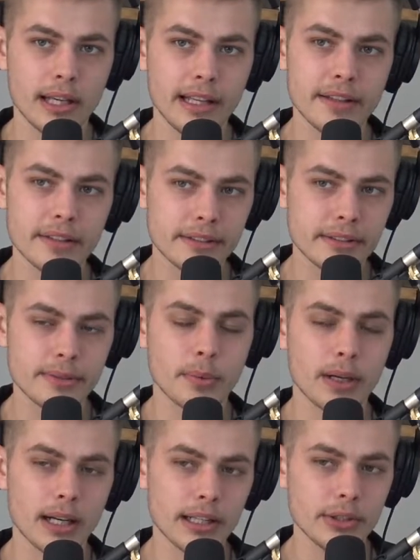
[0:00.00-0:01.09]
And this is
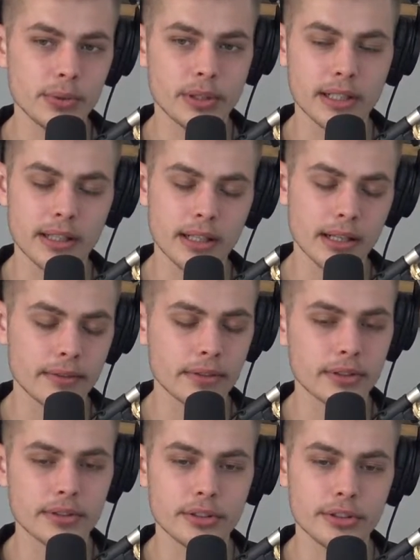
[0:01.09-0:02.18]
why you can
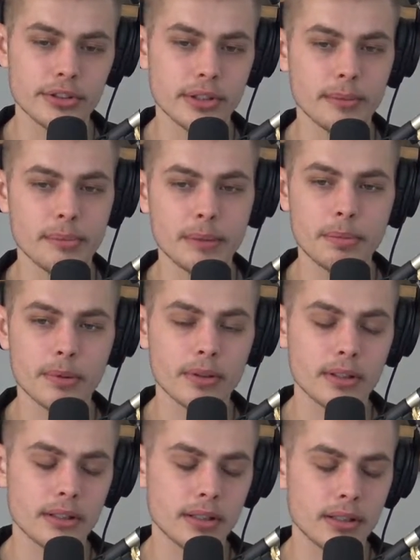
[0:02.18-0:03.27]
never people
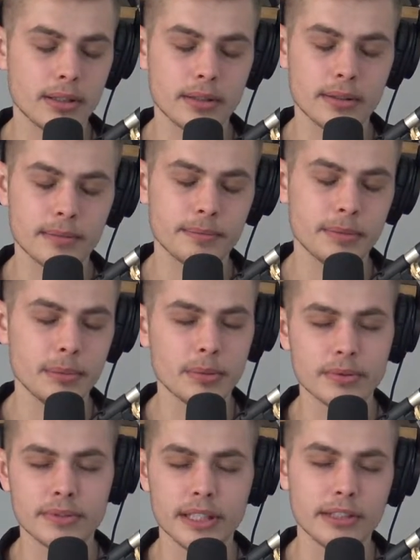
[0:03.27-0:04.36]

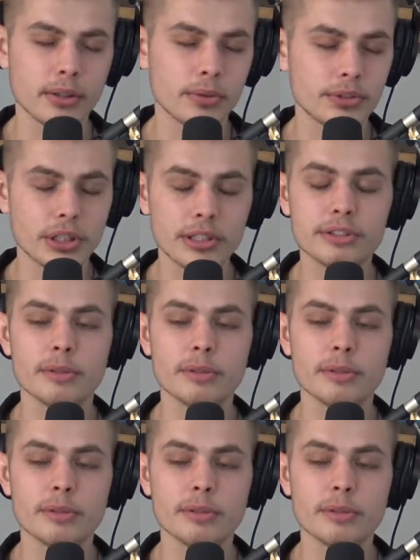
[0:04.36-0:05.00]
people say don't judge